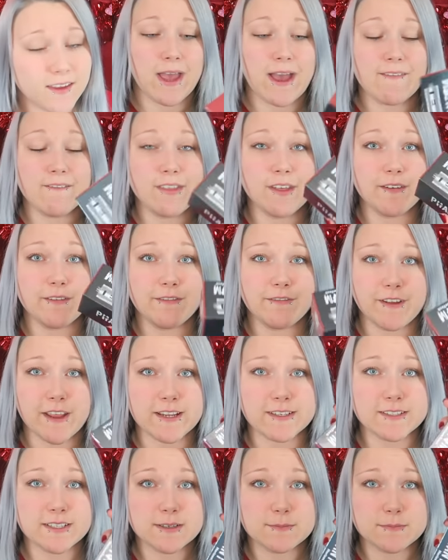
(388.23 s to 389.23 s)
We have the
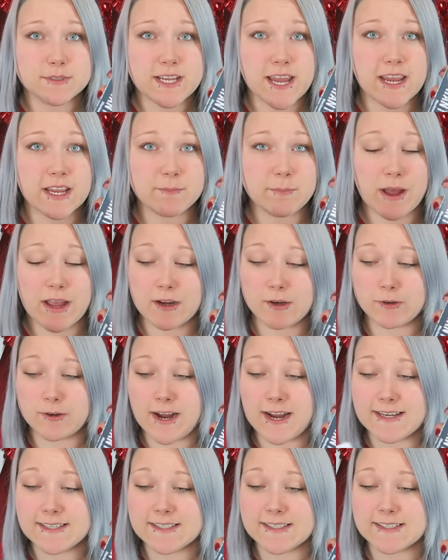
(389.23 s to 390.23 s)
Phantom Tank by
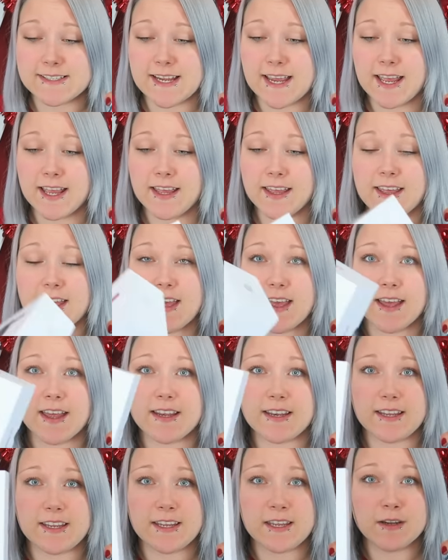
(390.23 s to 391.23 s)
Horizon Tech,
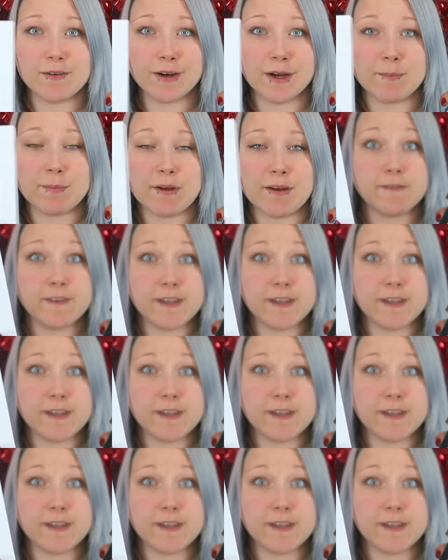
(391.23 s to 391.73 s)
an E-Grip